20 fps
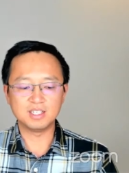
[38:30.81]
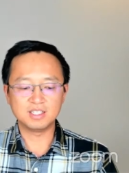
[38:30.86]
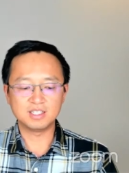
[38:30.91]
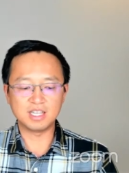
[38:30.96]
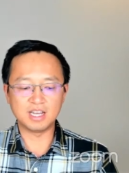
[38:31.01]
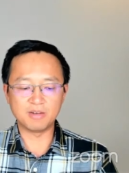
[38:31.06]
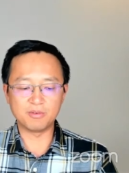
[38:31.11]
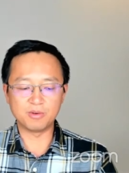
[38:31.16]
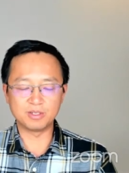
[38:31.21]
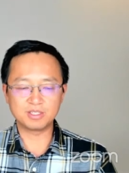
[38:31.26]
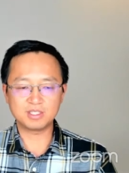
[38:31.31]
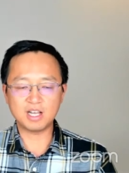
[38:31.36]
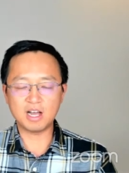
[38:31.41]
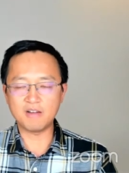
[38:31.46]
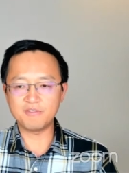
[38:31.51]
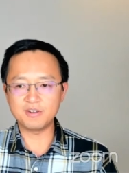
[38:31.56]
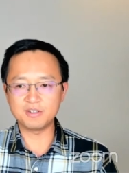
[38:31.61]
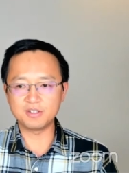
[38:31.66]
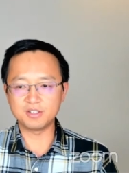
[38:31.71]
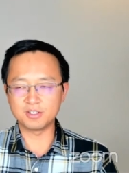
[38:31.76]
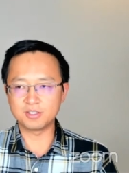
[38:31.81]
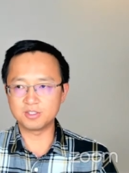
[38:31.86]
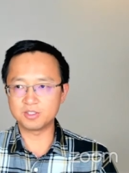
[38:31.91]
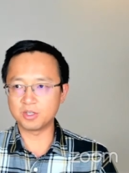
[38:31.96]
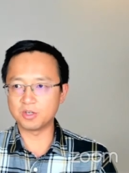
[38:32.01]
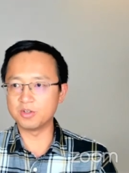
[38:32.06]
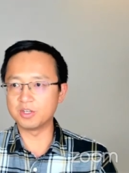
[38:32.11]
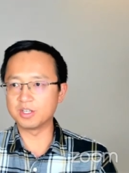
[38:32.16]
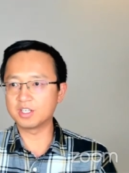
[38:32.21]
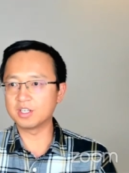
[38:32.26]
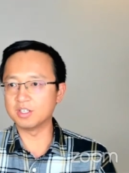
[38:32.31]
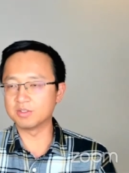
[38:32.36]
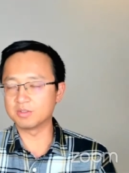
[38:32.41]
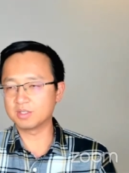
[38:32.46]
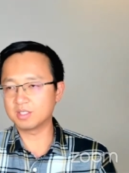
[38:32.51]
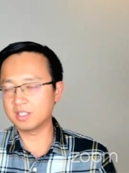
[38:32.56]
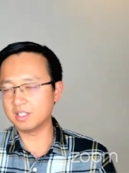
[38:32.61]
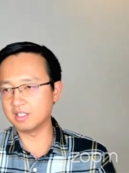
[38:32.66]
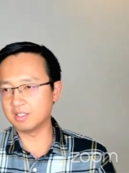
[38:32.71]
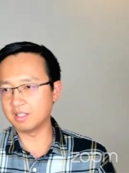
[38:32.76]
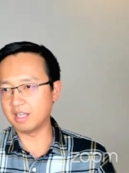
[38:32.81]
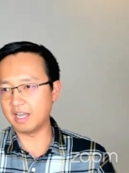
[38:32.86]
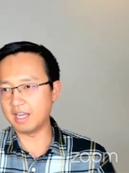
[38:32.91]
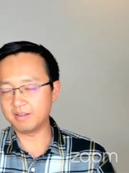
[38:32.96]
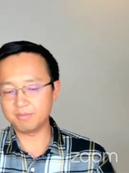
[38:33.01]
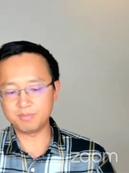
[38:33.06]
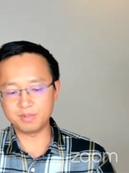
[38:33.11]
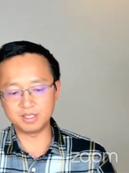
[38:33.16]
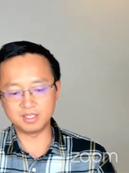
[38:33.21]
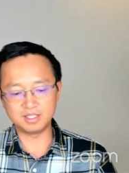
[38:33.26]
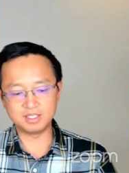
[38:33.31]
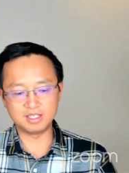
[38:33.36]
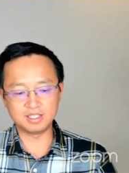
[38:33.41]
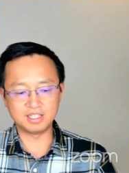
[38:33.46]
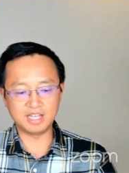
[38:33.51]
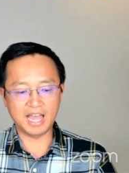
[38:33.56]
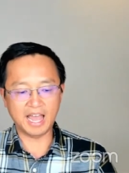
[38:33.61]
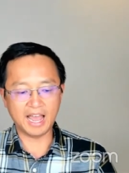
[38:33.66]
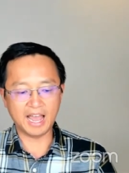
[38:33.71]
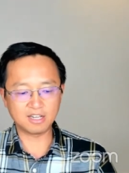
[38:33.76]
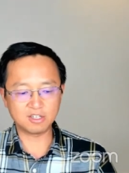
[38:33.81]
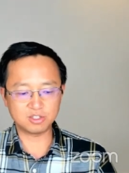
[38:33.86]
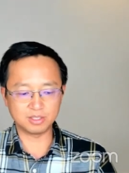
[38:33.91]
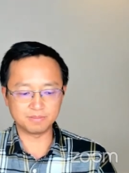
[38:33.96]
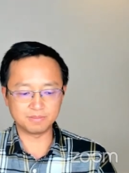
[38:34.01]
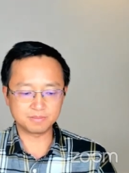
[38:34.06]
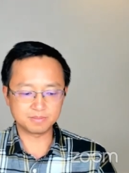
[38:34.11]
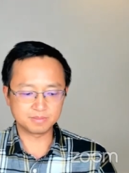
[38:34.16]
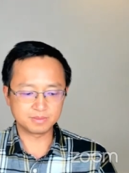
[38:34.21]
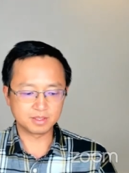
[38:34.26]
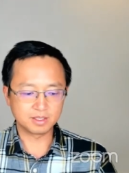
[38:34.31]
that was covering the story could, could be in action.